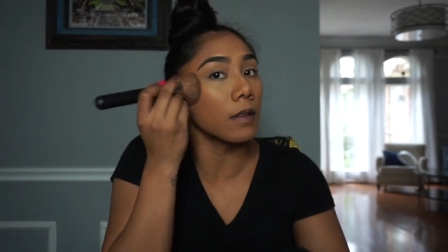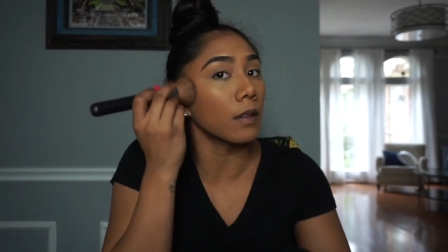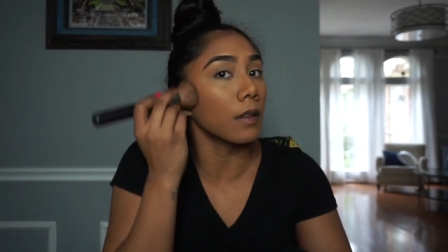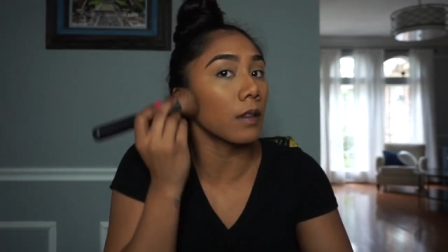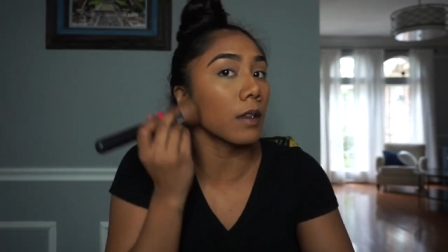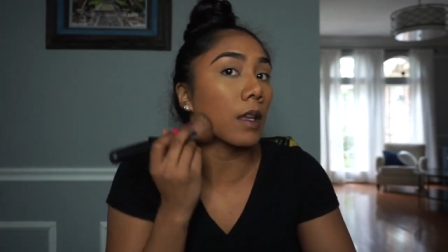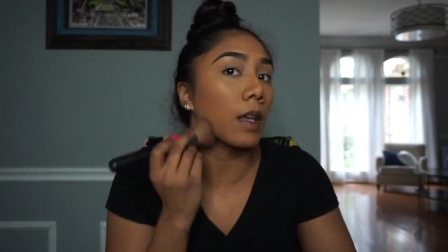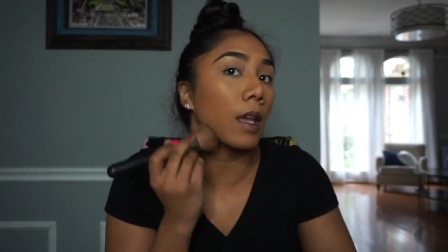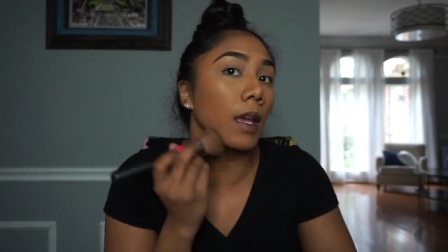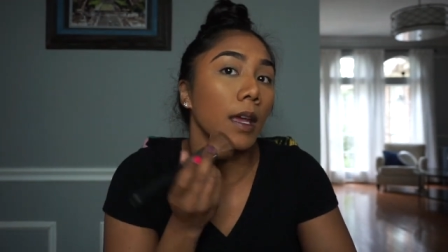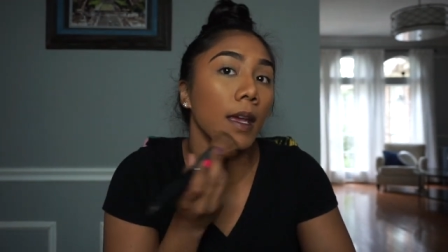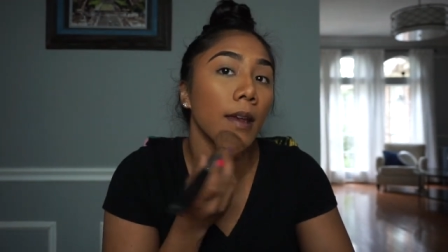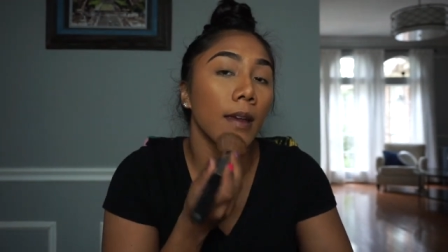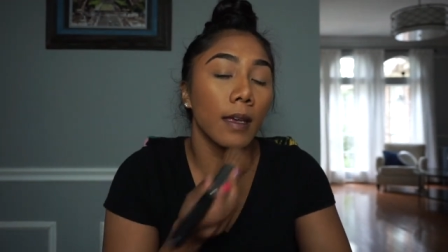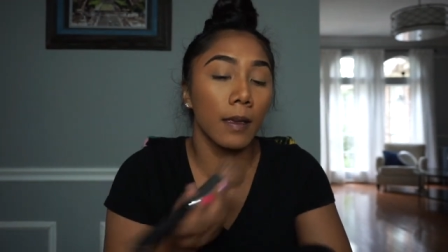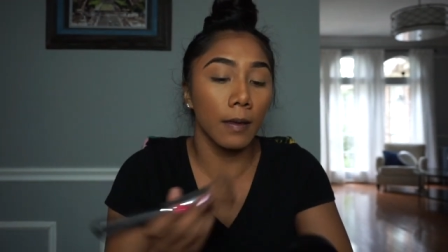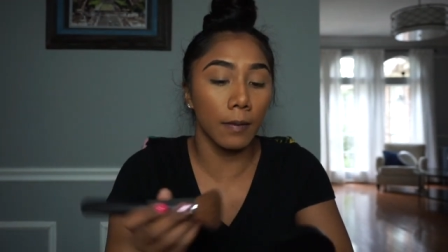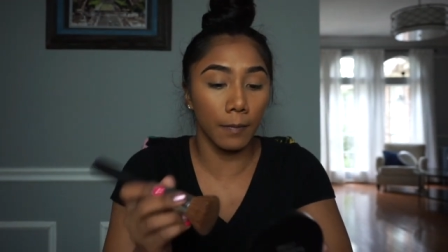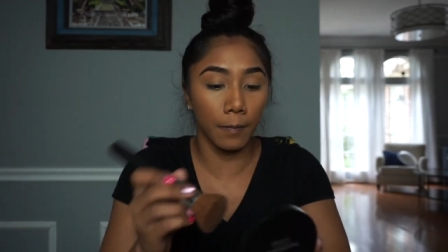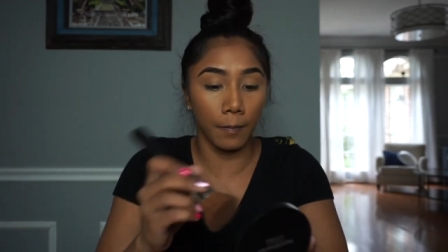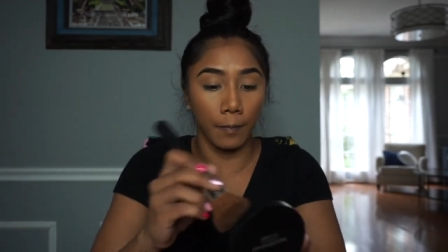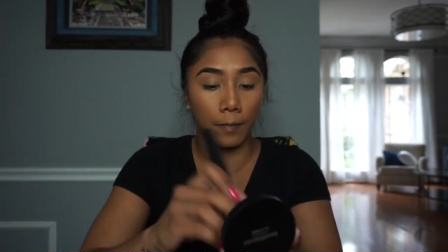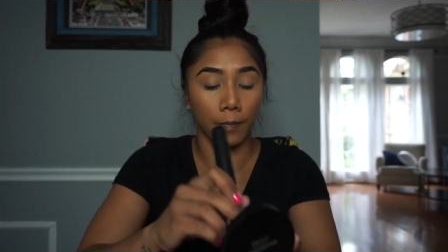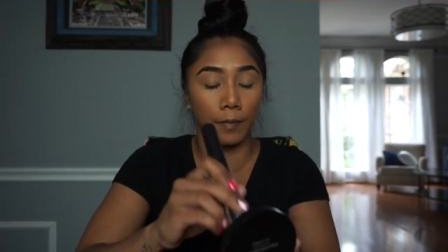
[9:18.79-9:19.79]

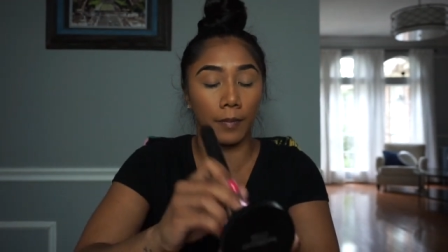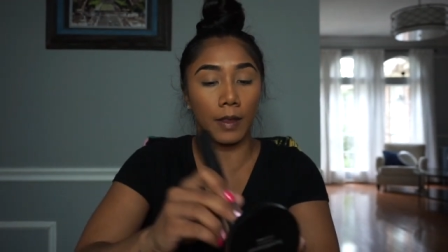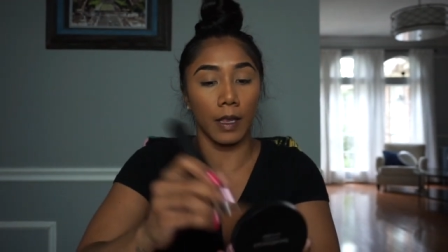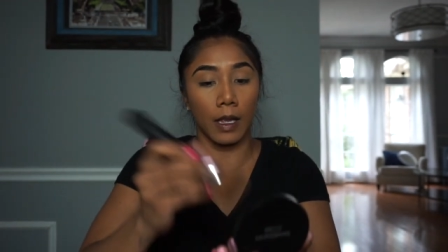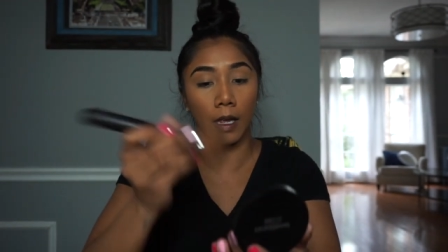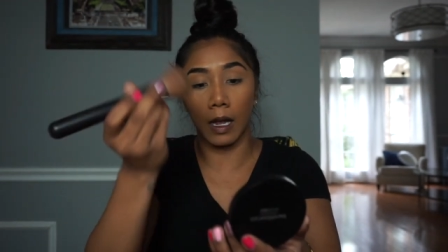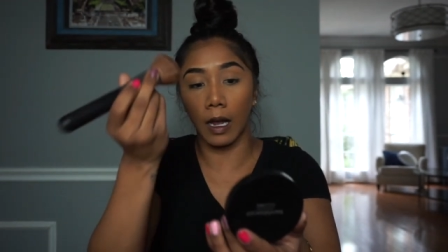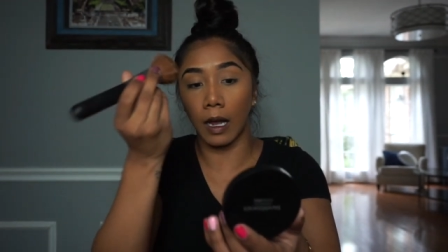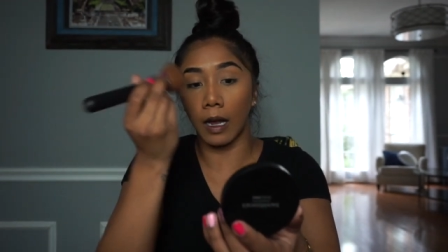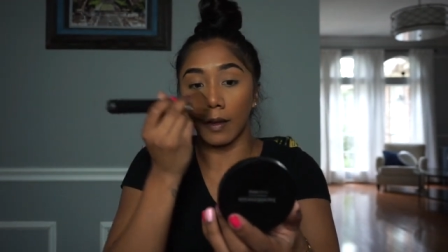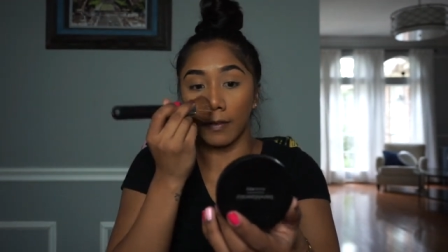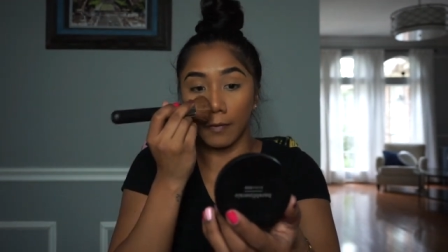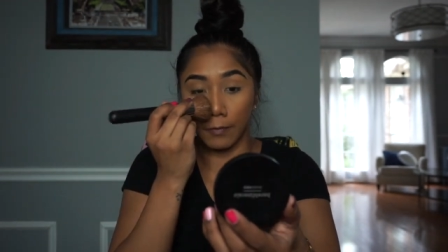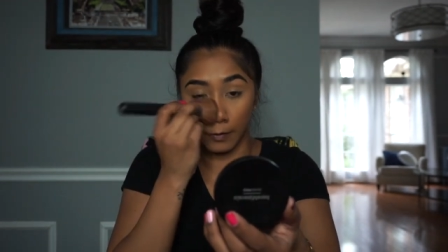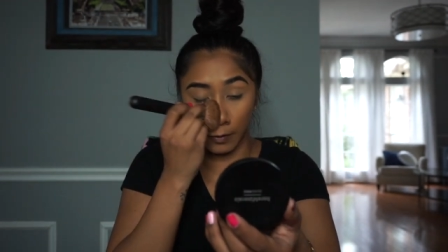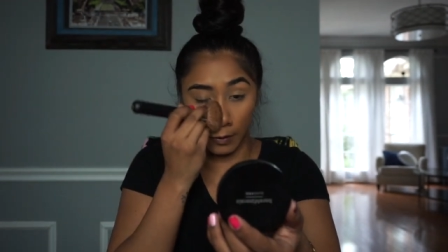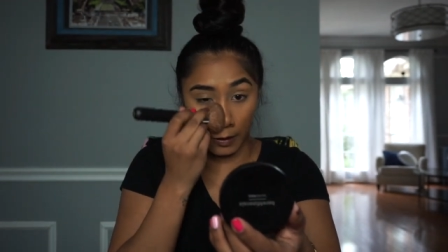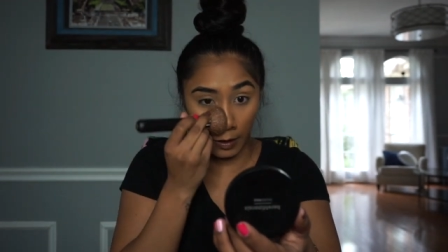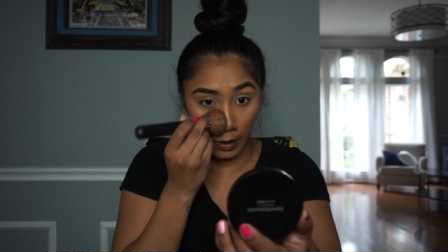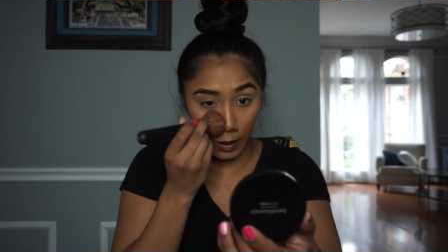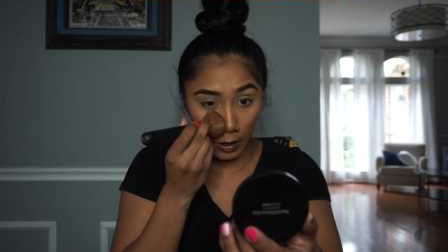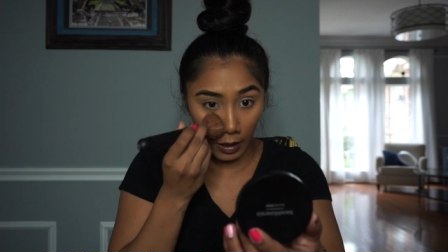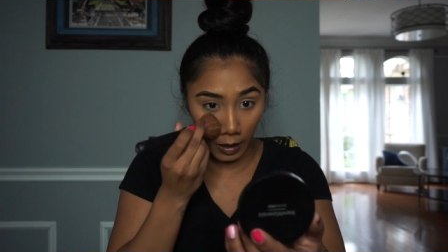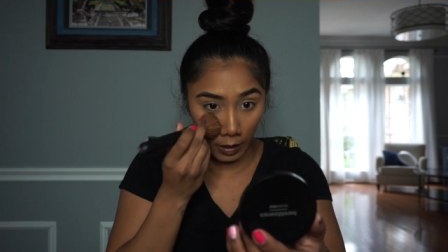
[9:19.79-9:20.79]
Okay,
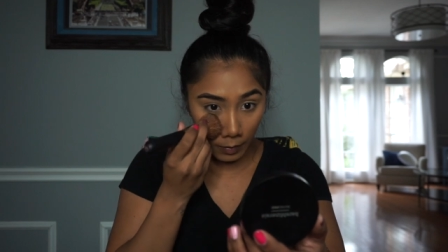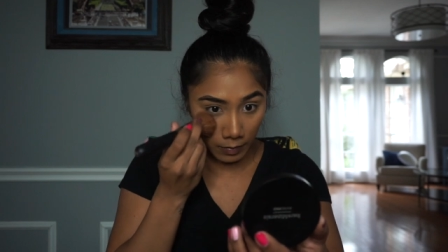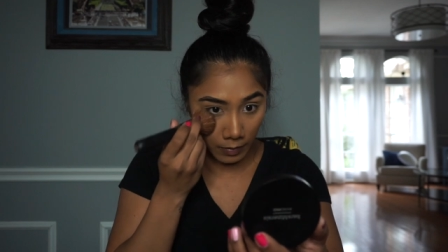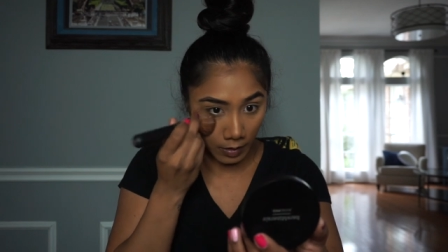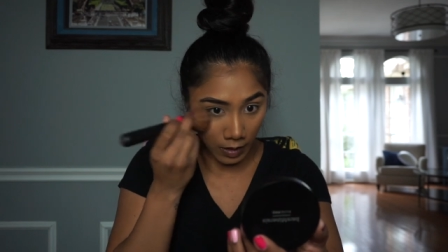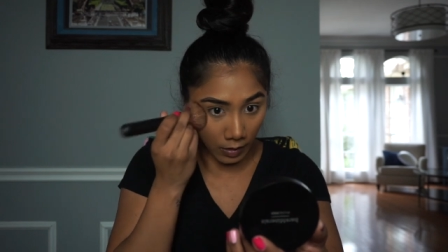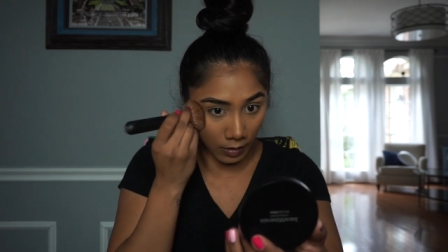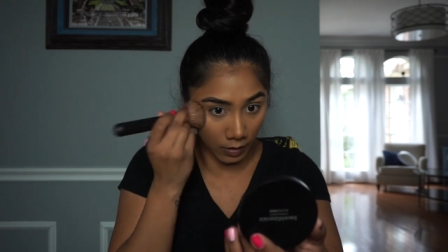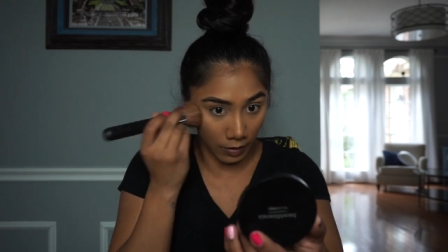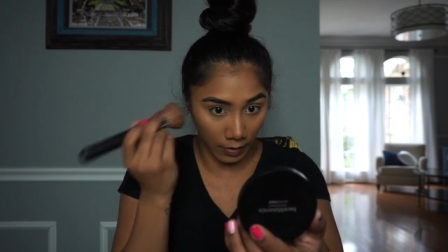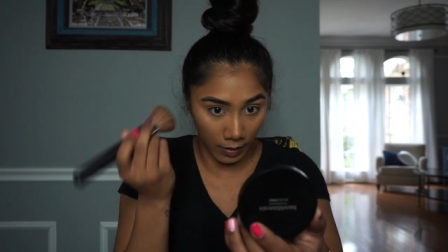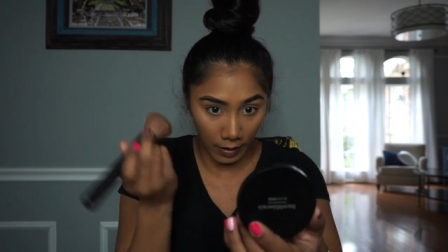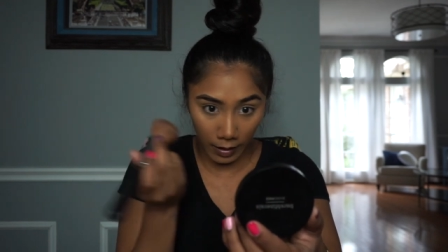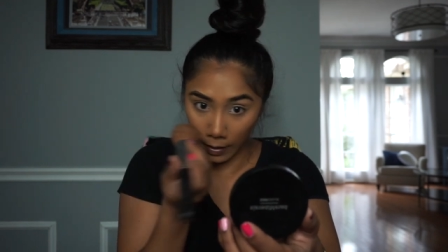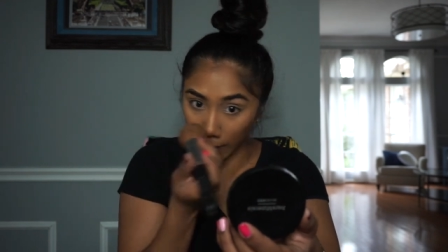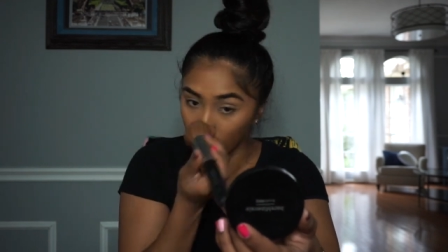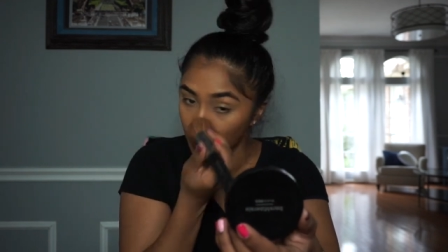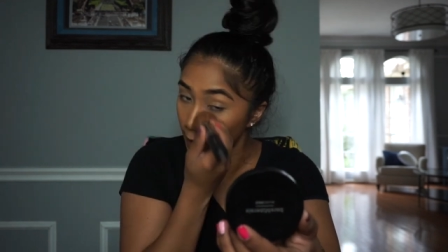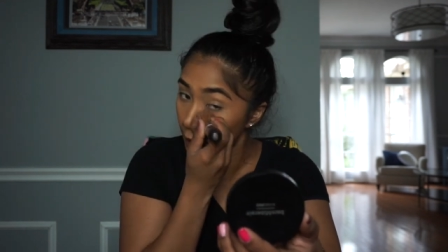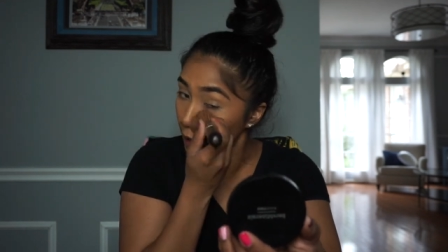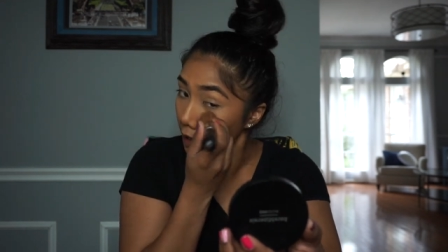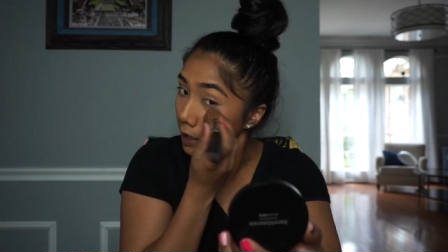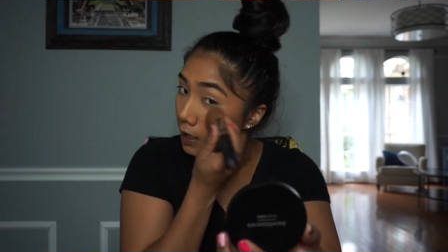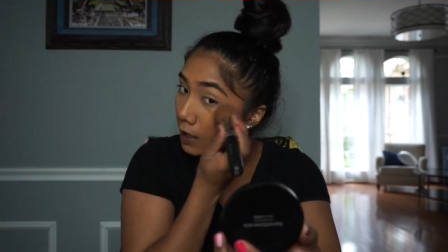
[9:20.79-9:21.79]
after I'm done doing
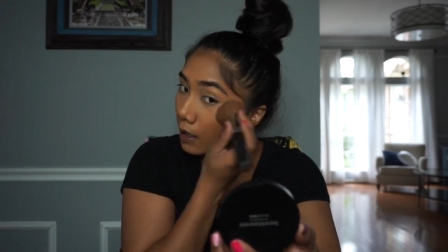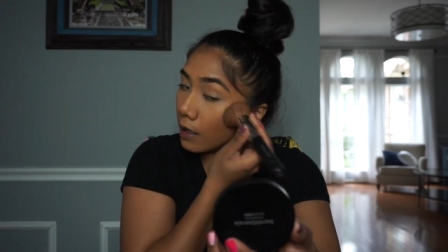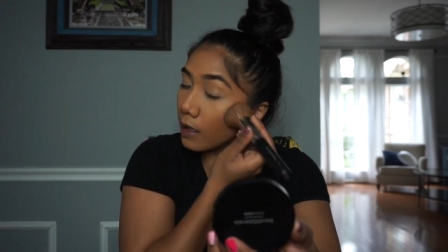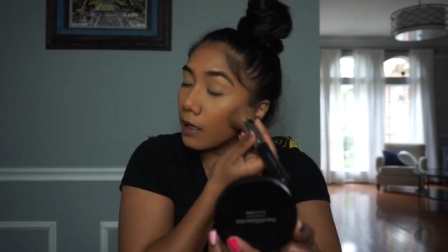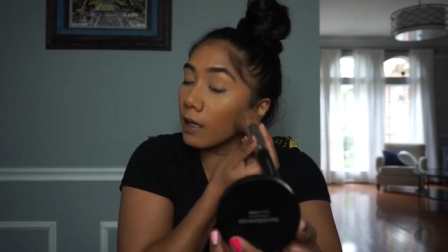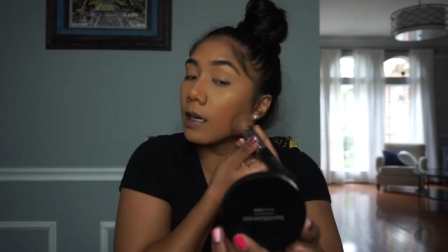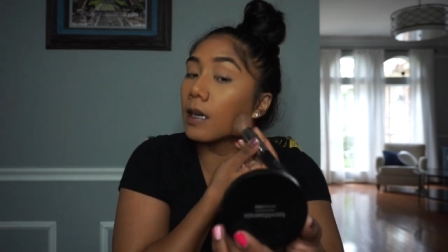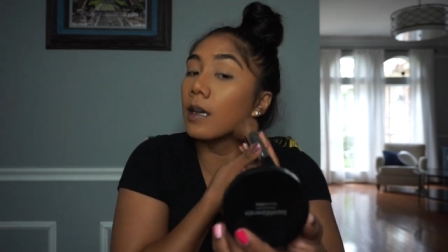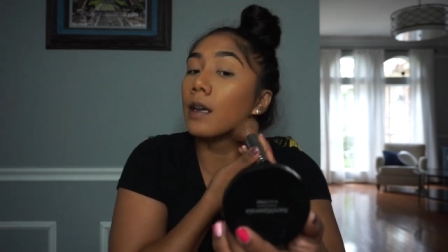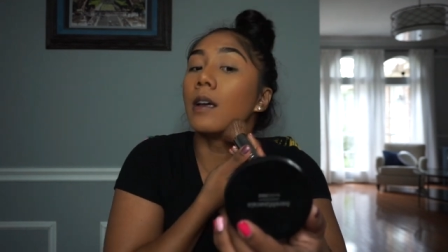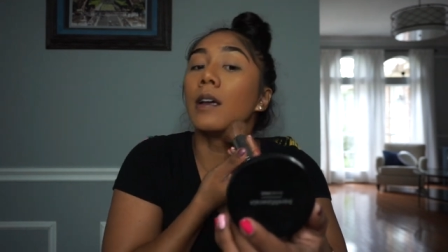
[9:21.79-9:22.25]
that,